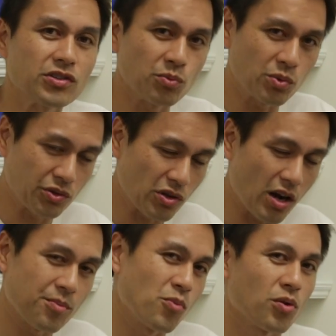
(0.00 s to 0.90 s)
and we'll
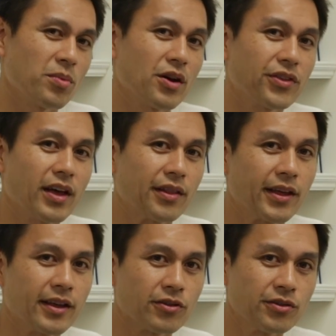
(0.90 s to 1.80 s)
talk more about that
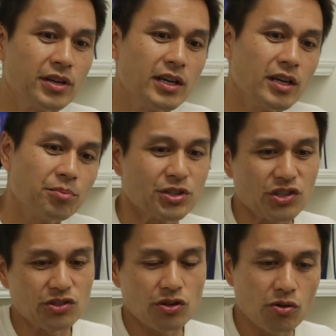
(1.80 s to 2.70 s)
later, but
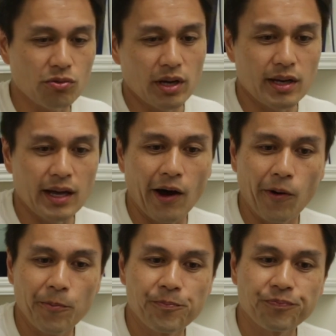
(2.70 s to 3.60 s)
just know right
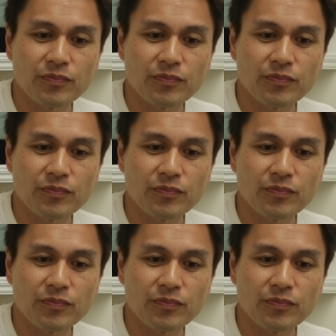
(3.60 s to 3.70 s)
now